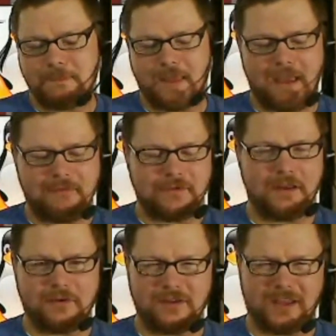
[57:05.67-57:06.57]
They have
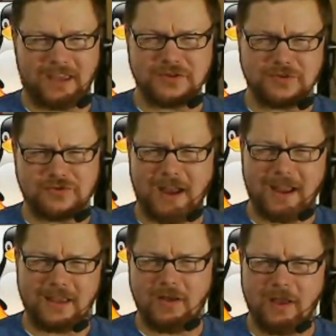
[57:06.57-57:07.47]
another like issue
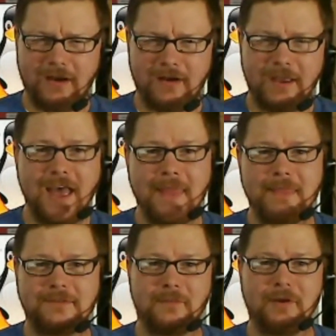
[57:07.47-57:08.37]
tracking log area,
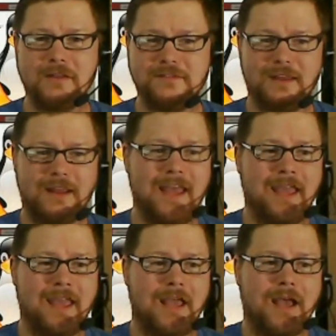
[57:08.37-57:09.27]
and someone had said,
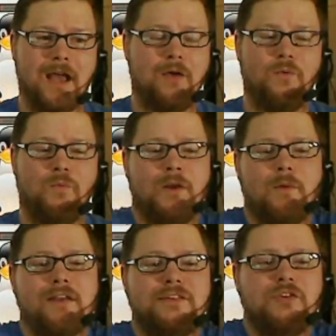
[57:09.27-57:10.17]
hey, what
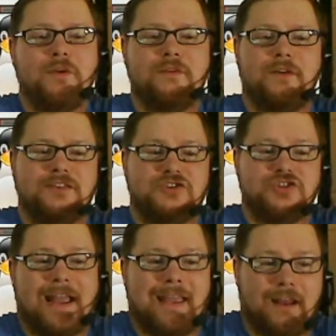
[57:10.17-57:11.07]
do I do if I
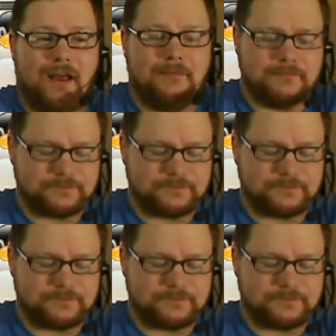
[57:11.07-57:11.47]
jack it up?